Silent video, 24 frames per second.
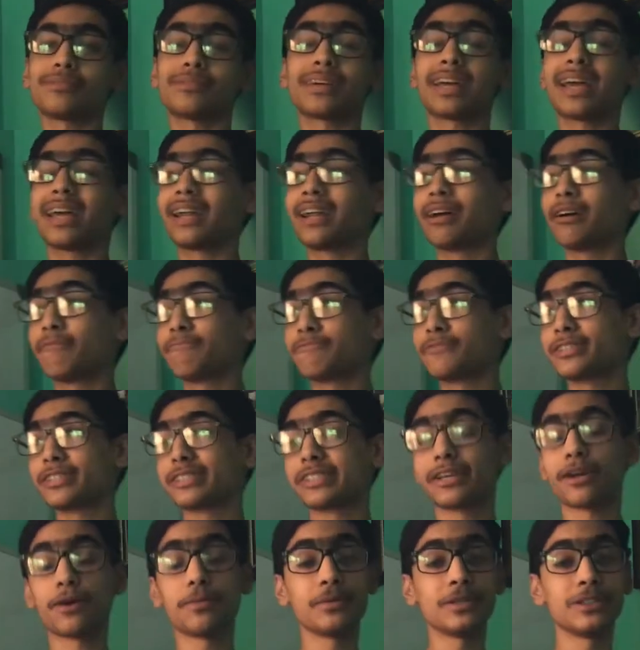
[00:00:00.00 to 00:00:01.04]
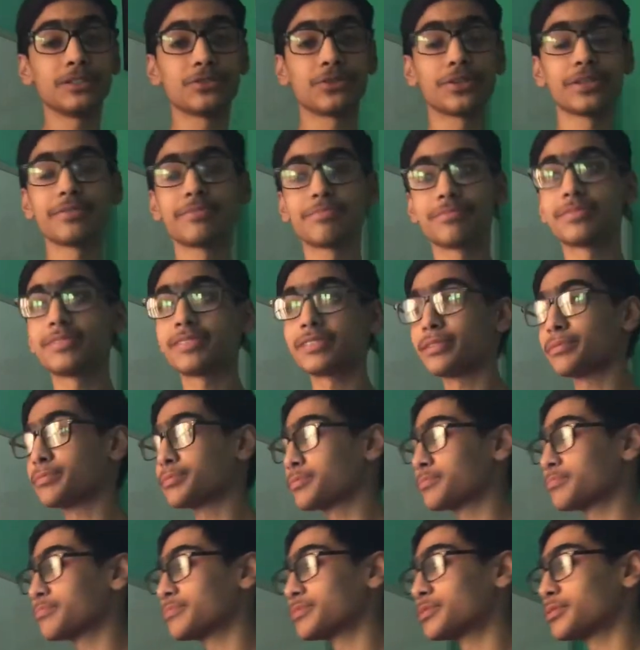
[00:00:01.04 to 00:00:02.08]
Again, I hope you enjoyed.
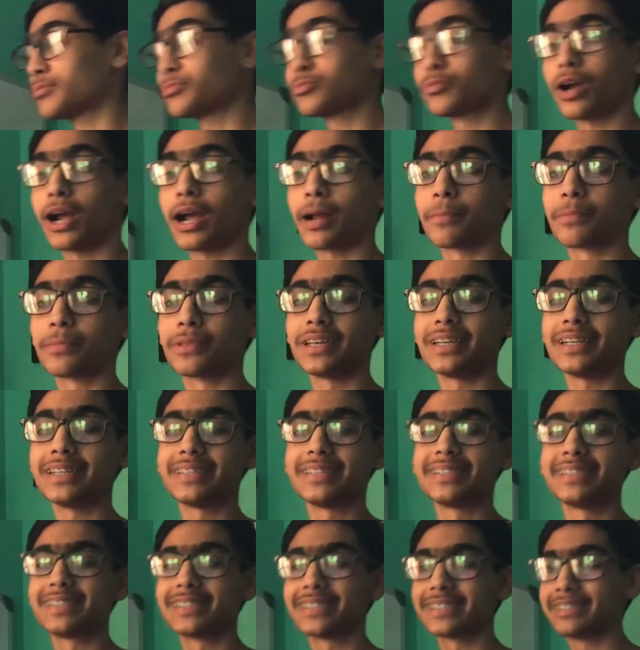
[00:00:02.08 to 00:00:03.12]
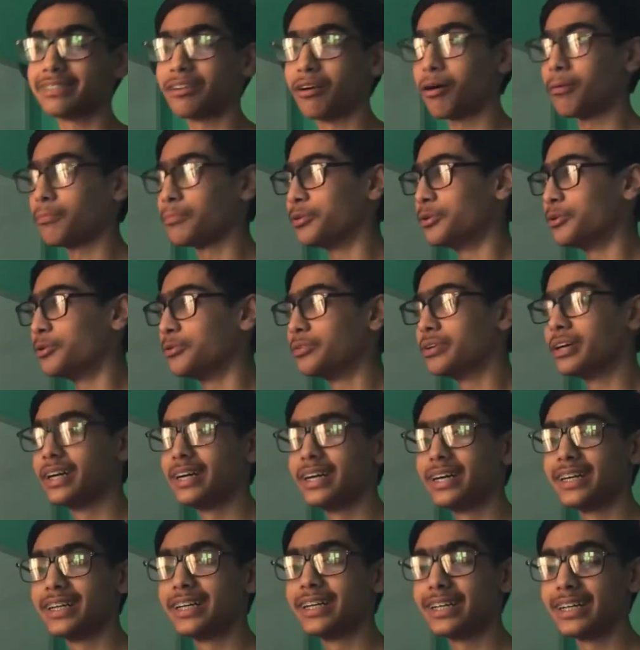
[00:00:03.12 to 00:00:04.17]
Subscribe, please. I'm new.
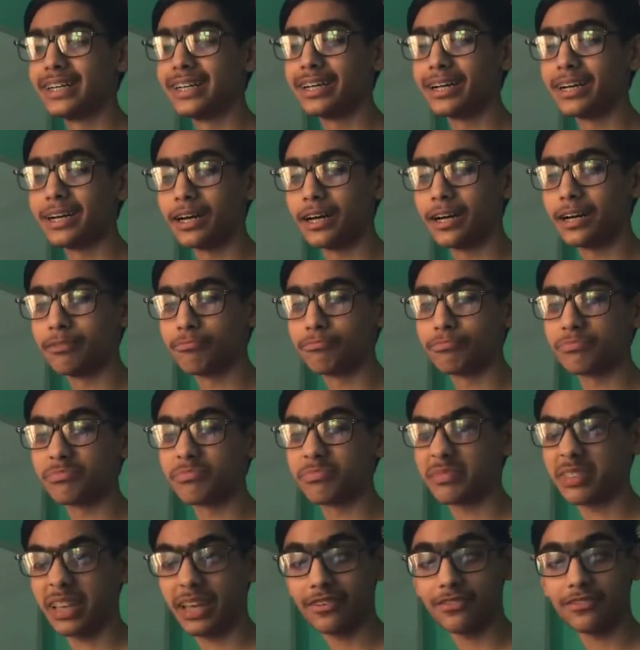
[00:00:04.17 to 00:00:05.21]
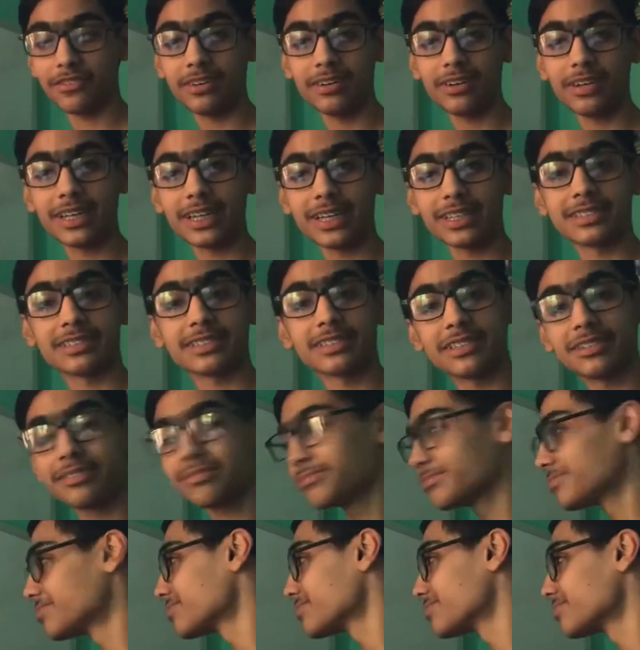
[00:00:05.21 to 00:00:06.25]
Have fun, yes.
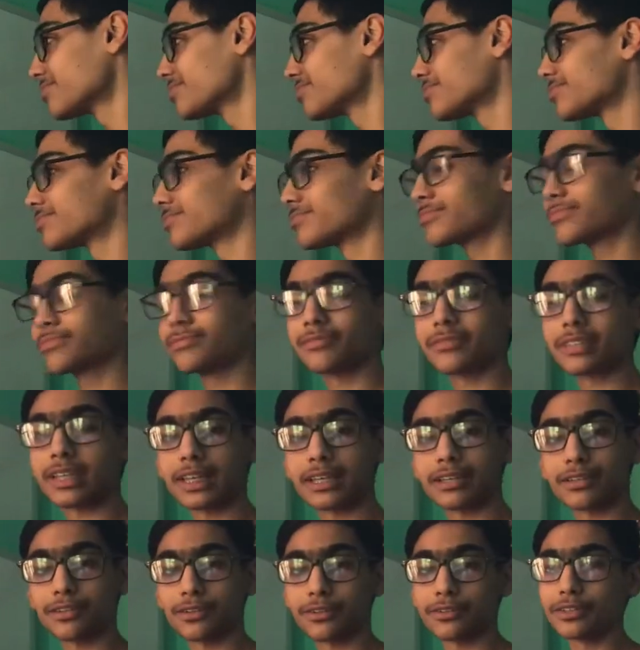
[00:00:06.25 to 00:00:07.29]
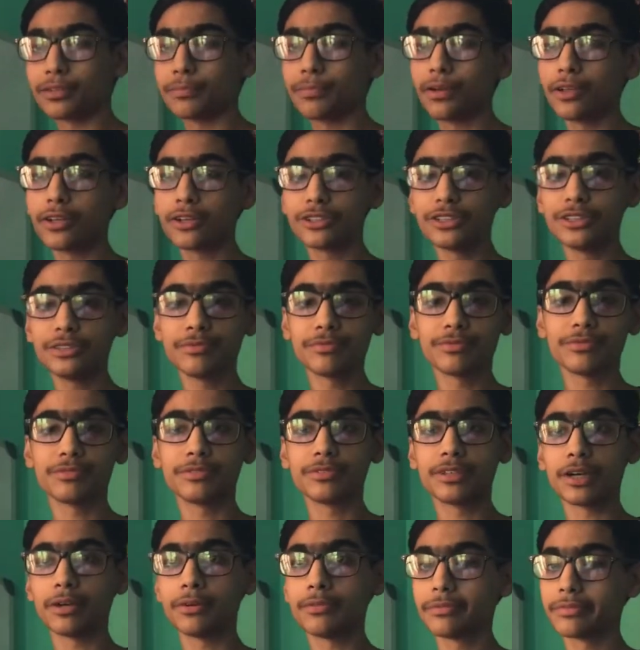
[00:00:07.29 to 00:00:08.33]
Learn topology.
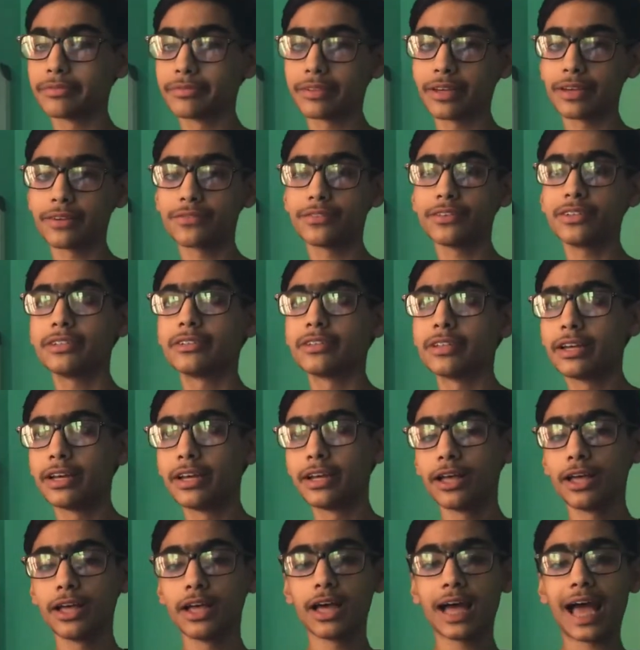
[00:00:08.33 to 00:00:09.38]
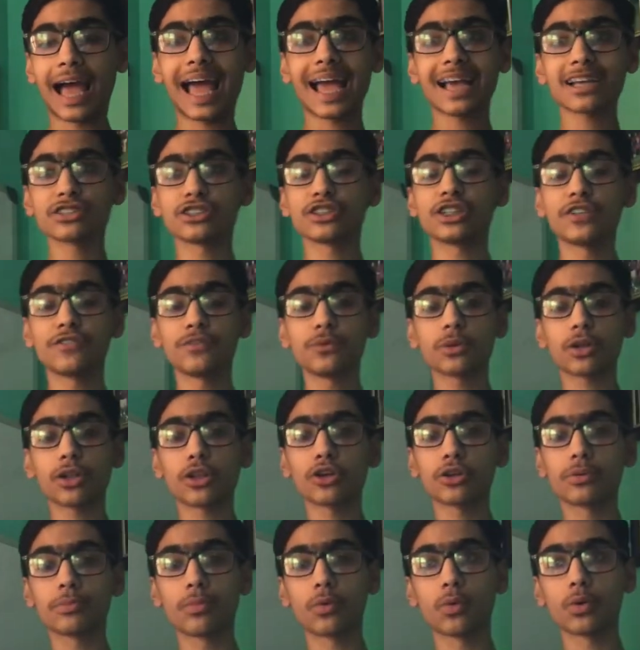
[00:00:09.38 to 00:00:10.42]
Go have fun. Actually, if you want
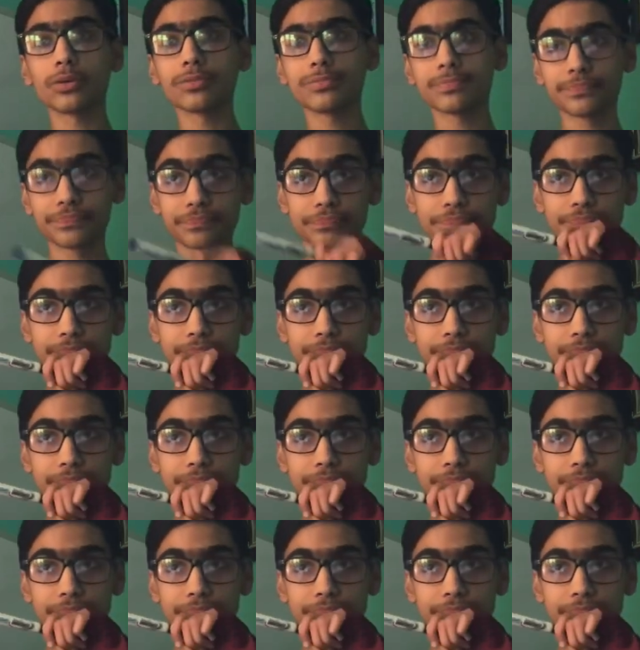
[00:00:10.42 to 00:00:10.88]
to learn more,